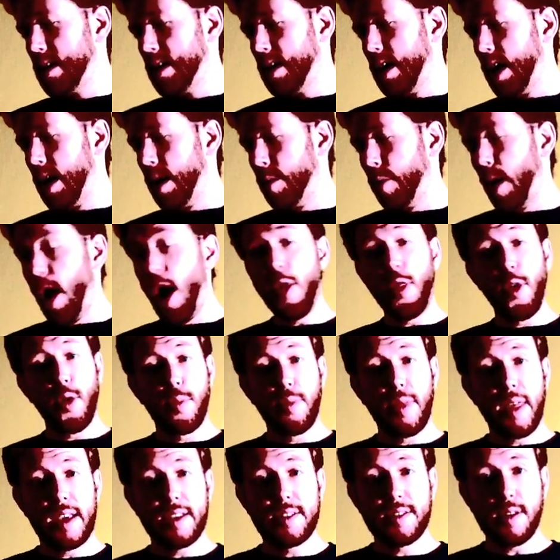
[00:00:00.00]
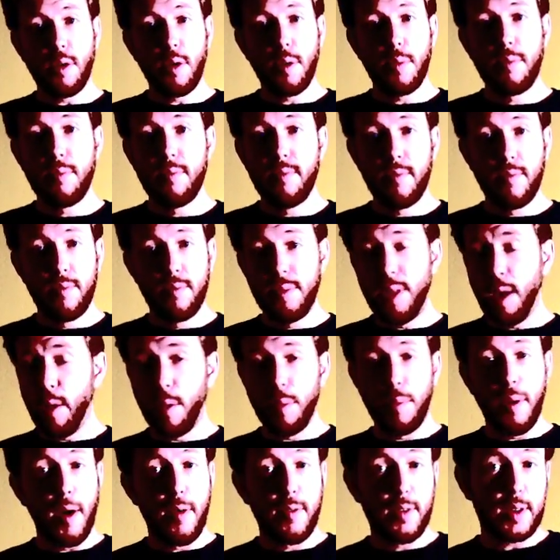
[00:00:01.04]
Other things that were
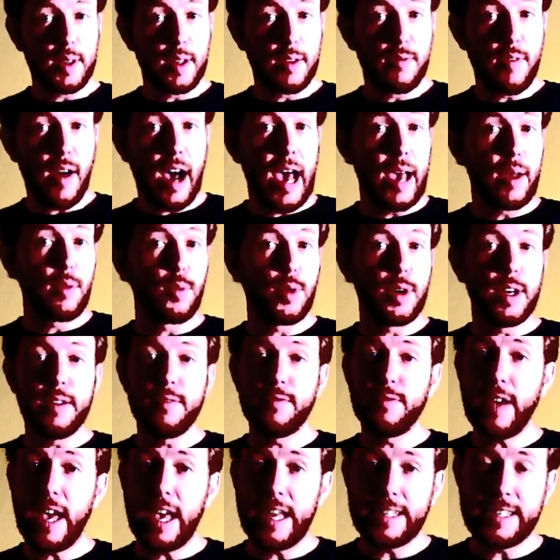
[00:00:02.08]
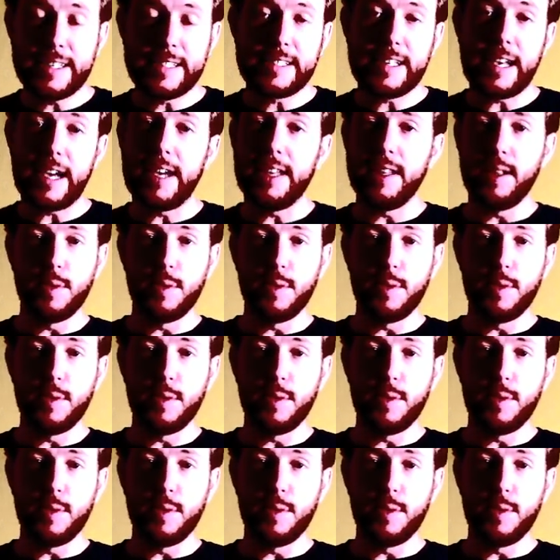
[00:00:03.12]
perfectly fine were infanticide.